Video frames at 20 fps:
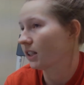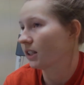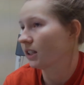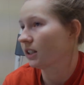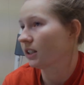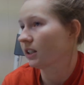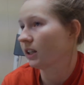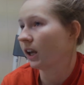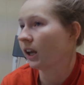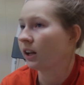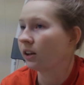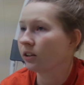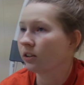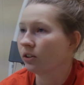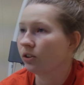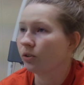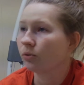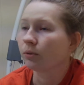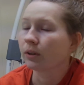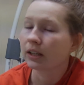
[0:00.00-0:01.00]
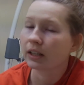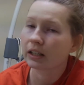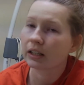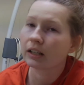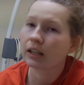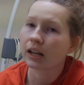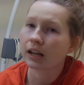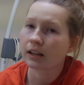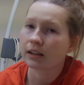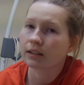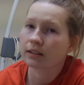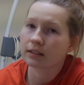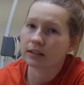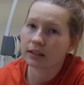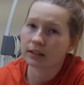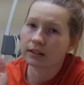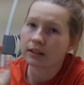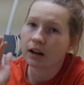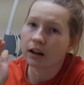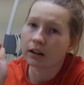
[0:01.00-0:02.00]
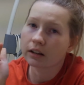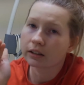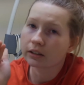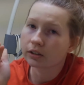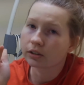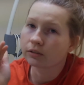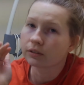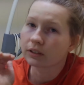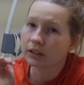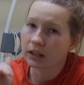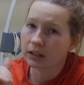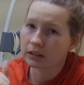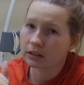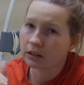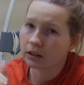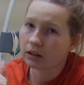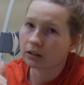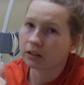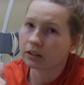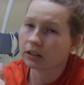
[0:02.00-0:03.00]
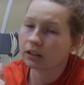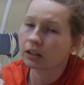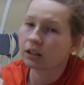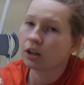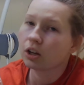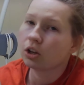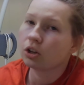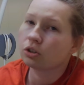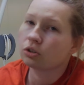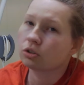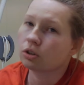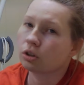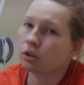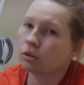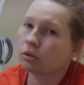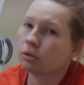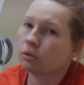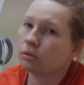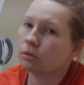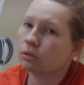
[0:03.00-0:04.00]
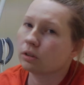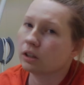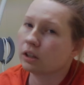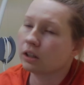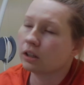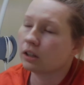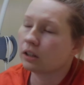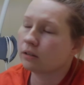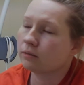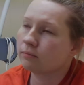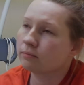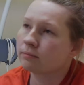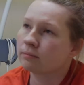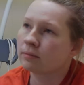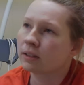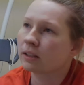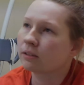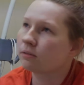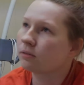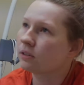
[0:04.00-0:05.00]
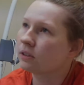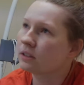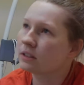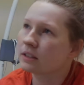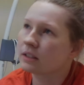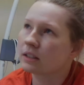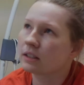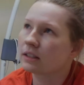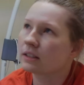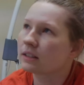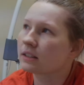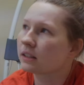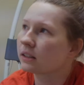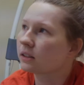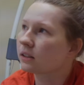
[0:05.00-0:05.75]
and you read it as systolic over diastolic. So, like for instance, like